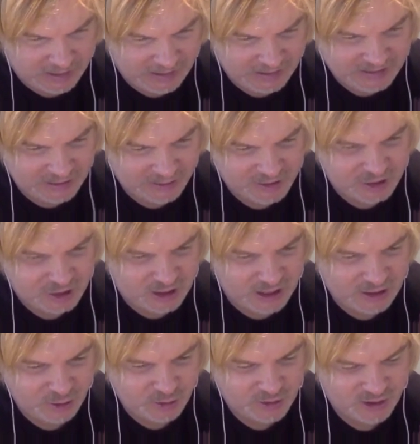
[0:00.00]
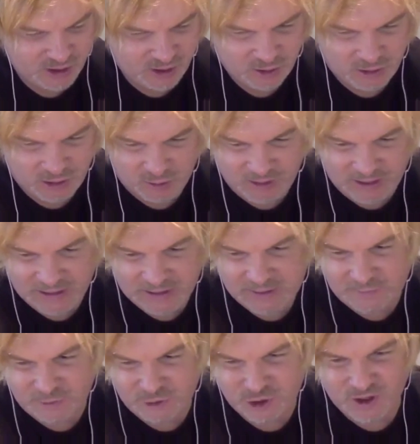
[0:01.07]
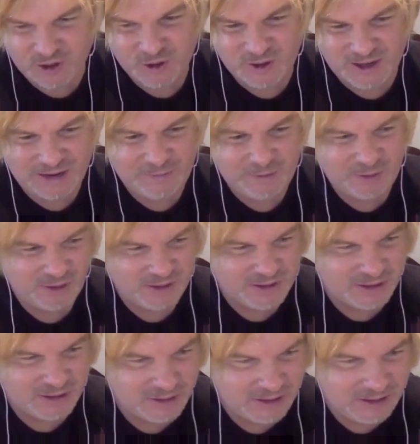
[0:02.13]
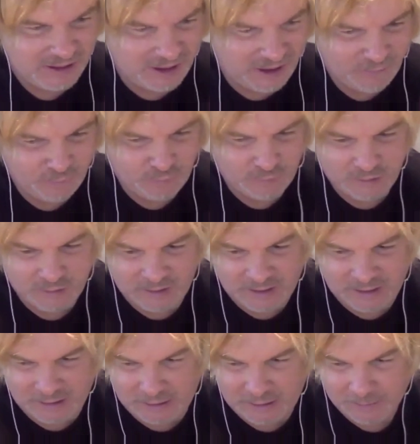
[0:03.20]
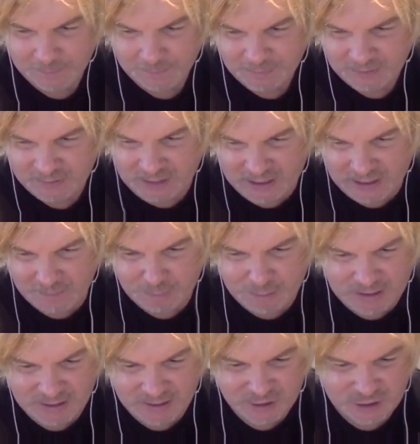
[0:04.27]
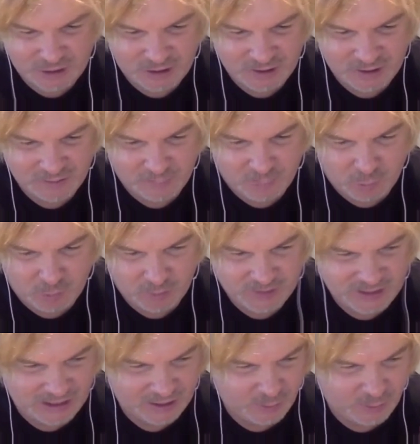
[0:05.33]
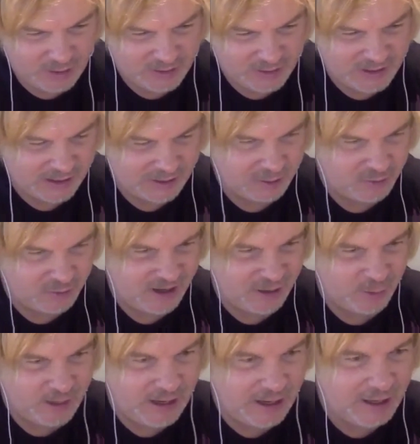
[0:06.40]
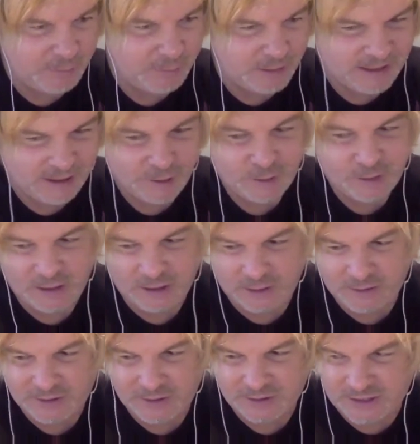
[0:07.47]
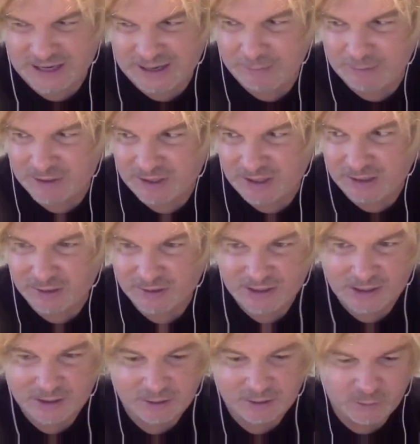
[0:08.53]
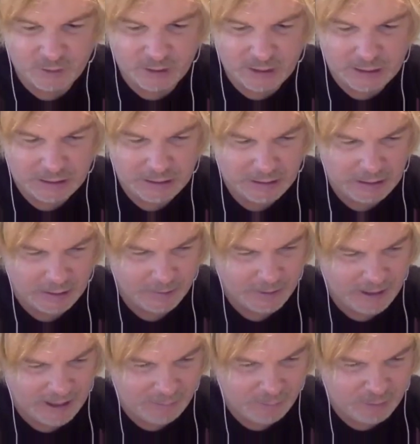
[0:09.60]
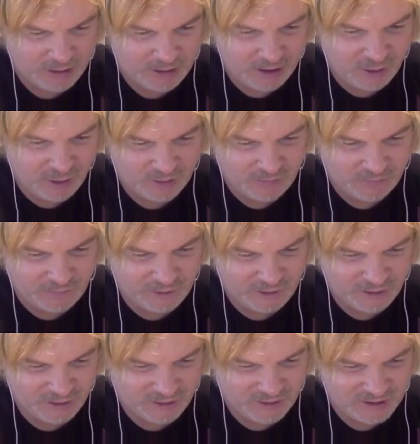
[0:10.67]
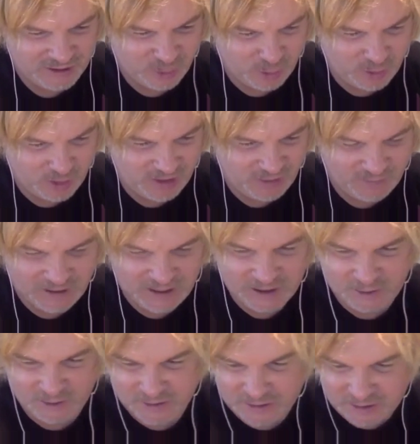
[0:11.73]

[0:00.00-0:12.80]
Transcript: guess it's Jey Uso arrests for drunk driving recently, I feel like they didn't punish him or take away a title right away, but now I think this is the time to take a title away. I'm going to go with the feel-good story, the father and